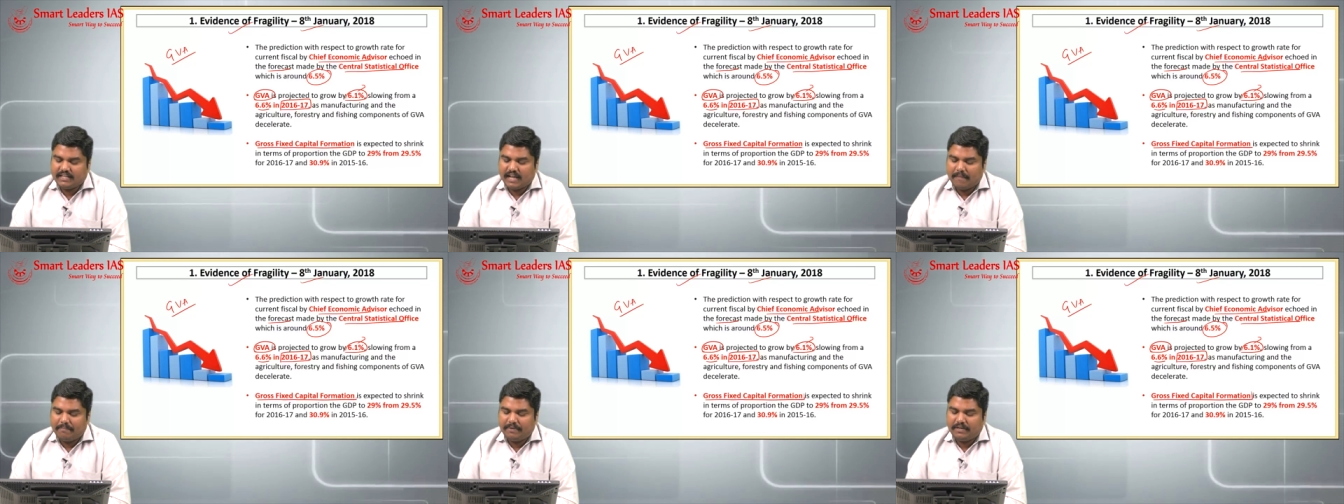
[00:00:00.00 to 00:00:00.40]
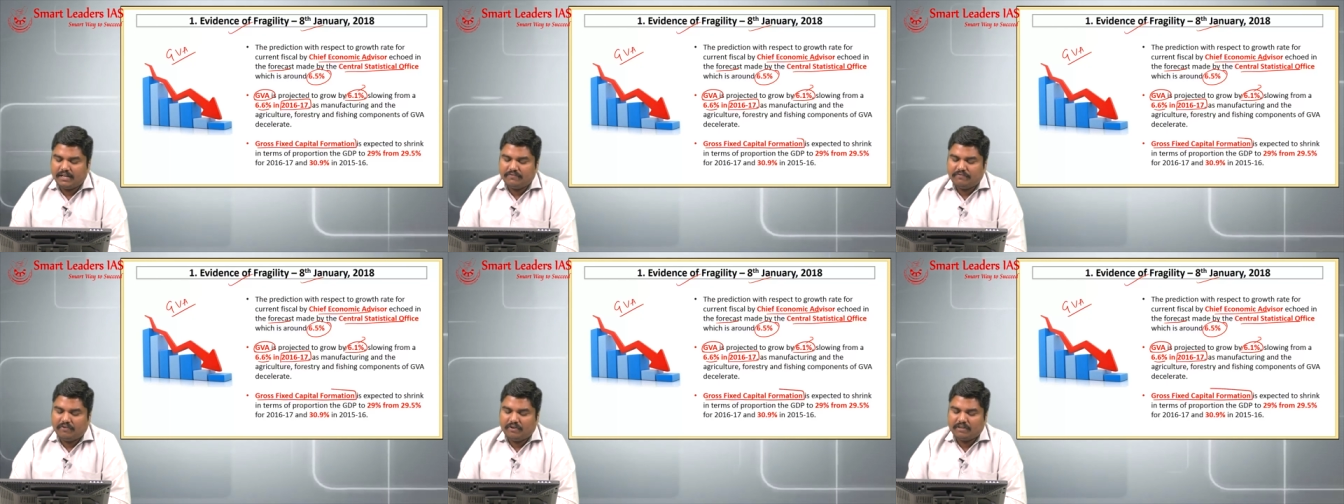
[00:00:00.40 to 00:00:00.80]
capital
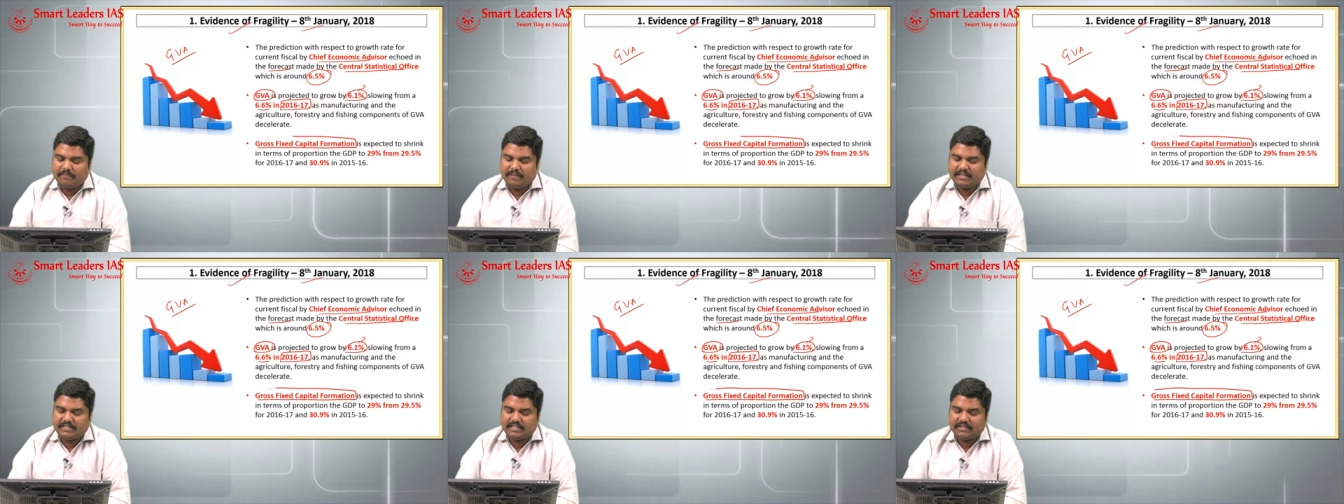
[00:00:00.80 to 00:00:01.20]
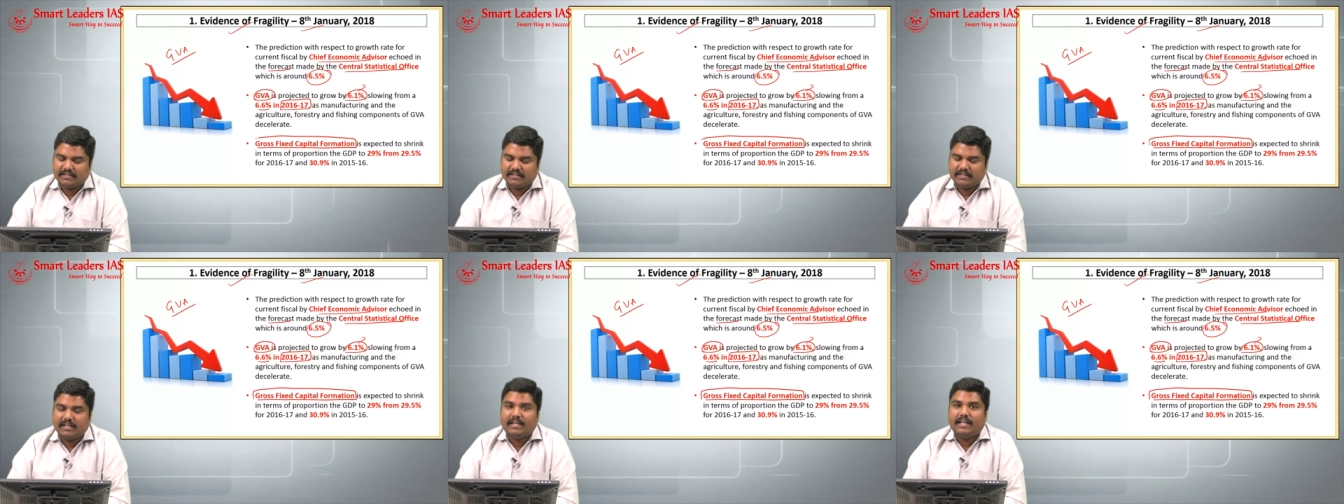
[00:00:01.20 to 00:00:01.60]

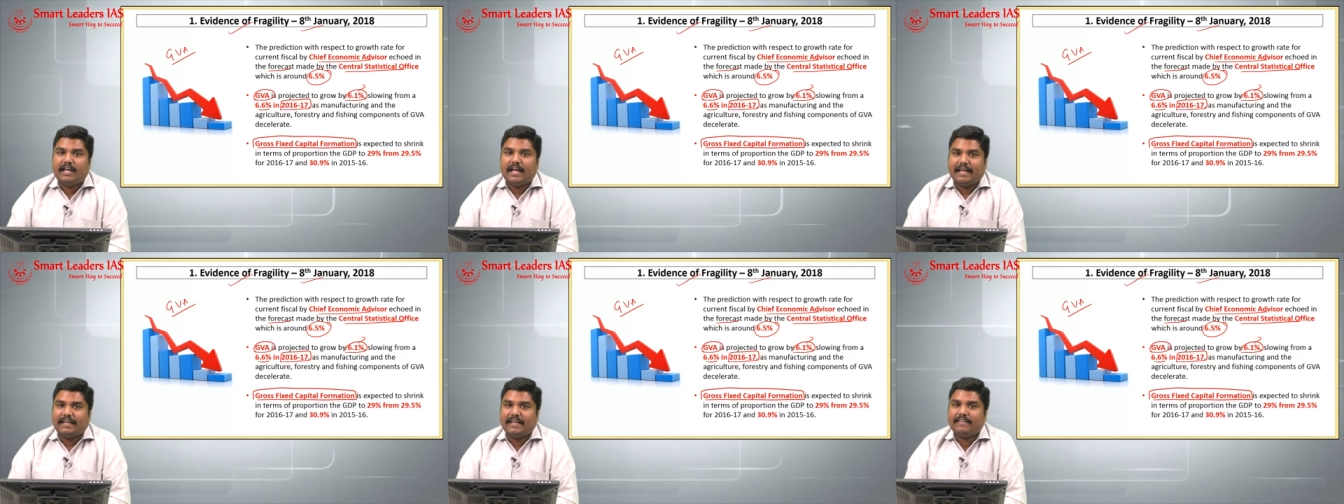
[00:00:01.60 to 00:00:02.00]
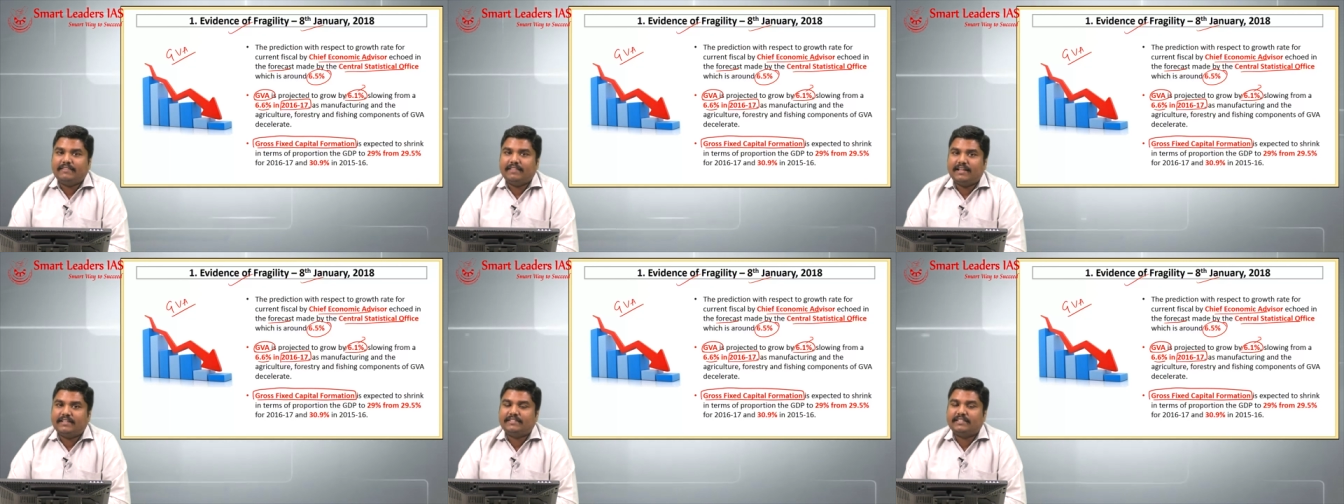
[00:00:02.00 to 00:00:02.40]
formation again
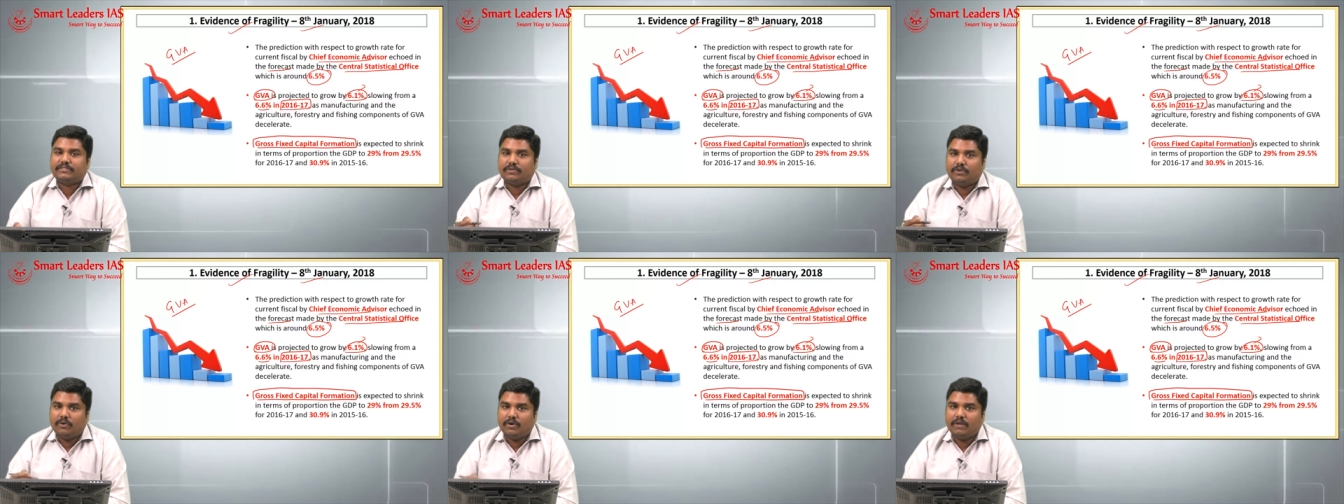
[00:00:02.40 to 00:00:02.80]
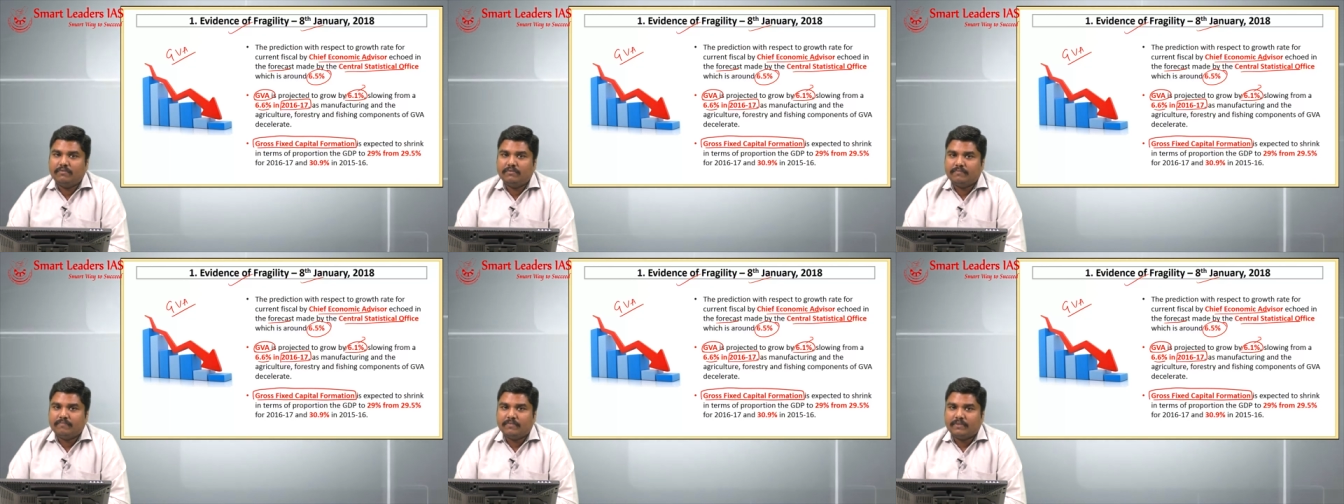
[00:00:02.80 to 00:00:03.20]
there is a
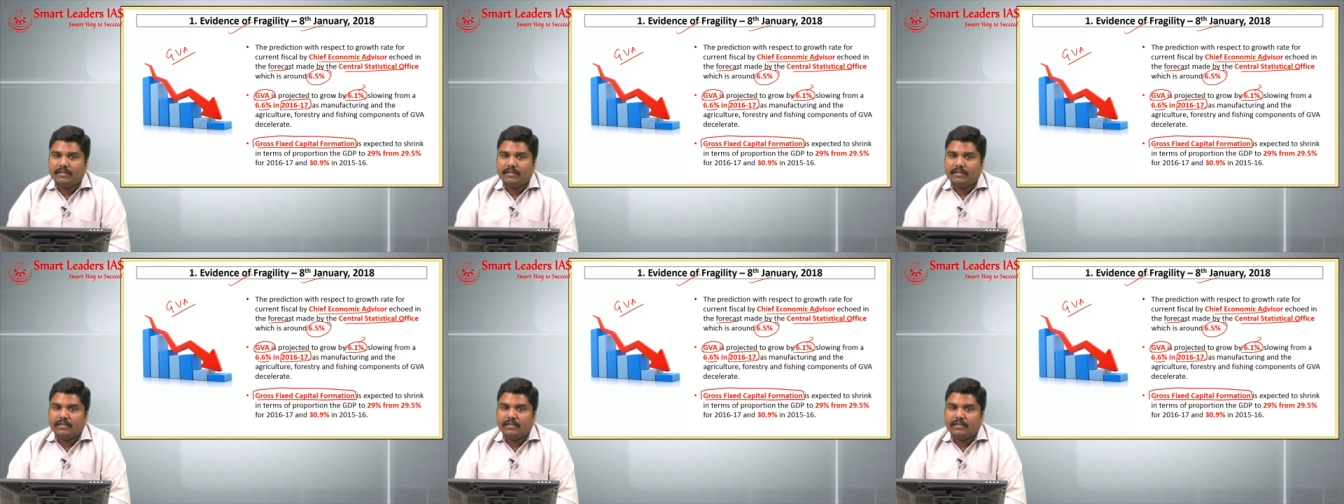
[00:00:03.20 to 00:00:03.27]
slowdown